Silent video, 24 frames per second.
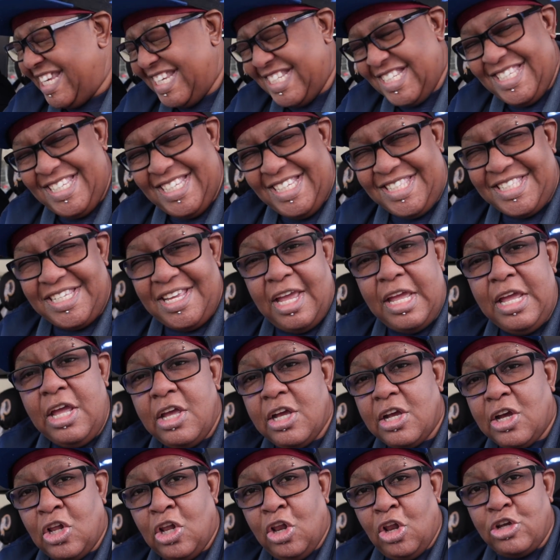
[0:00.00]
She said
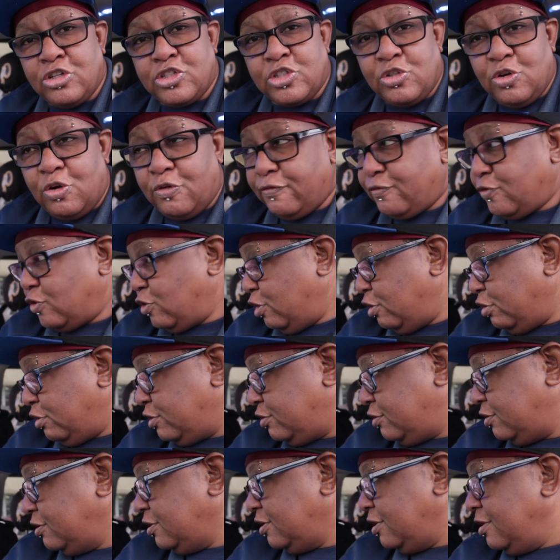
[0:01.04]
cluster fuck,
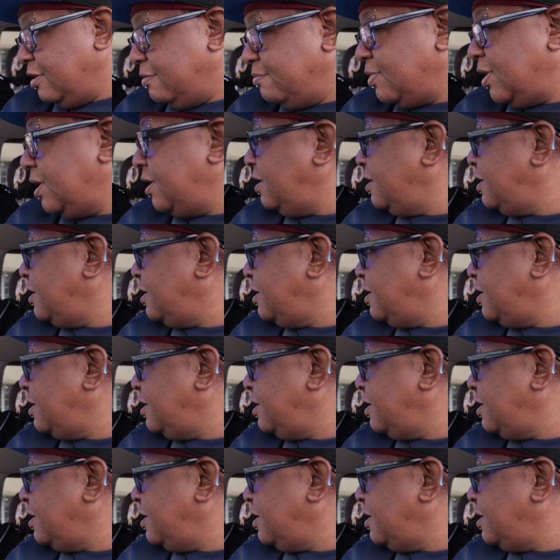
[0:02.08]
but